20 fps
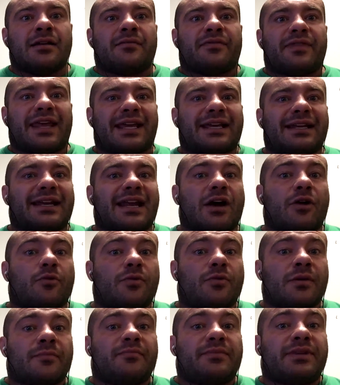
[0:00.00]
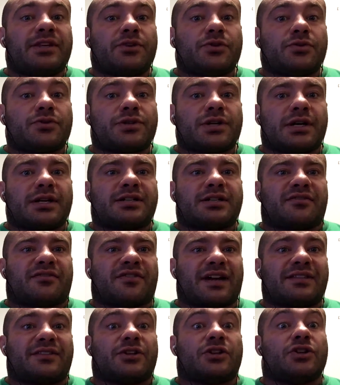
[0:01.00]
They can now be used to
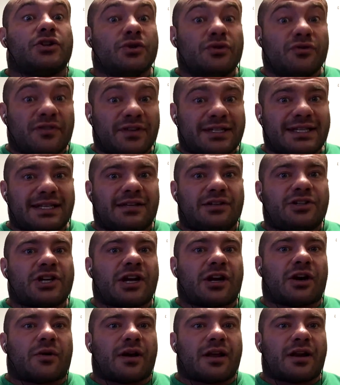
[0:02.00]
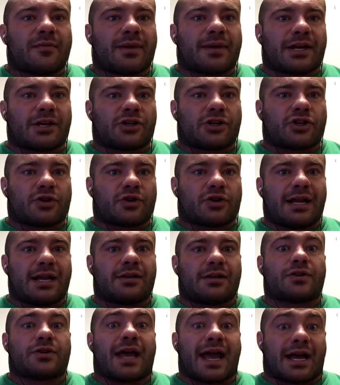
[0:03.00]
fight the new fatigue generated by your training.
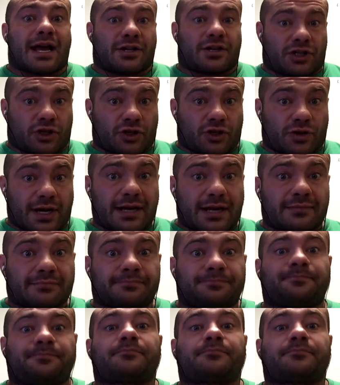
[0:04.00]
So as you're training,